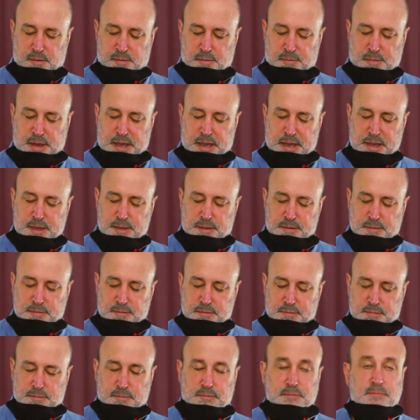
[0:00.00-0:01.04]
my,
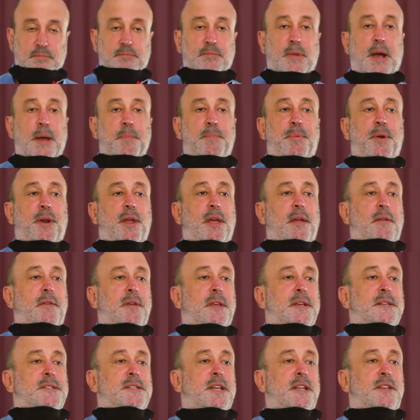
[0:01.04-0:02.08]
my prayer
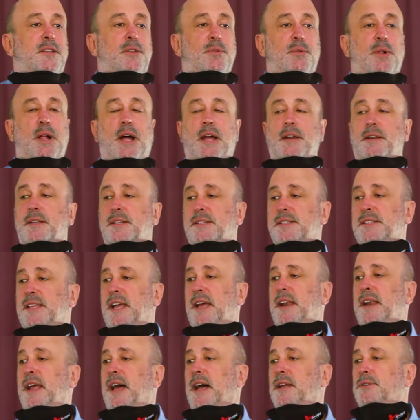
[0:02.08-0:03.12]
is that you will
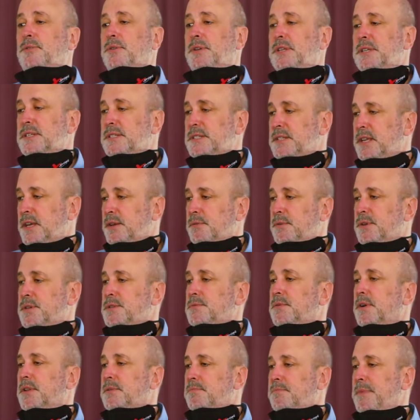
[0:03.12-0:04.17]
understand how to distinguish
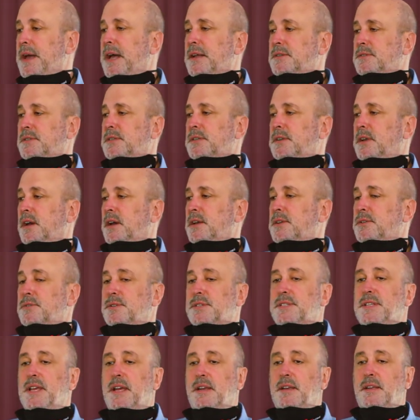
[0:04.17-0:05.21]
what mountain are you
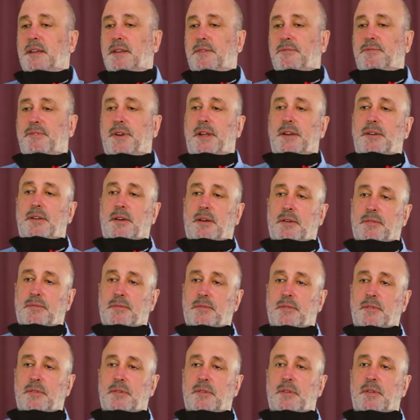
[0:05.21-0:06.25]
standing in front of.
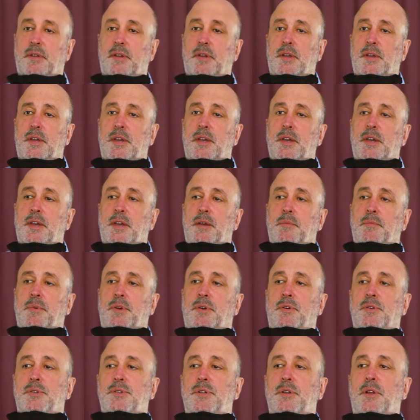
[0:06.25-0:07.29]

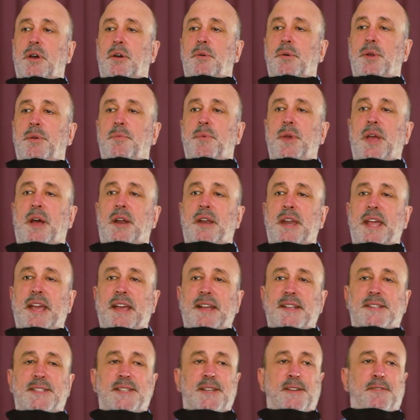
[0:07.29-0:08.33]
Because you know, when we are
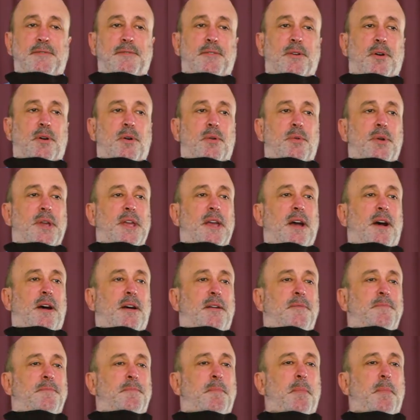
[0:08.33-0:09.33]
negative or we are